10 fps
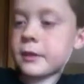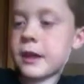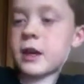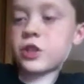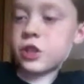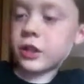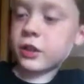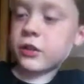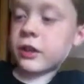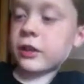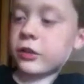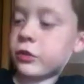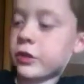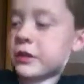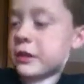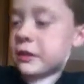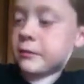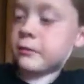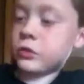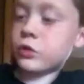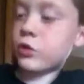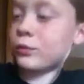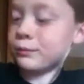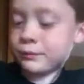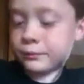I actually learned how to do this in school.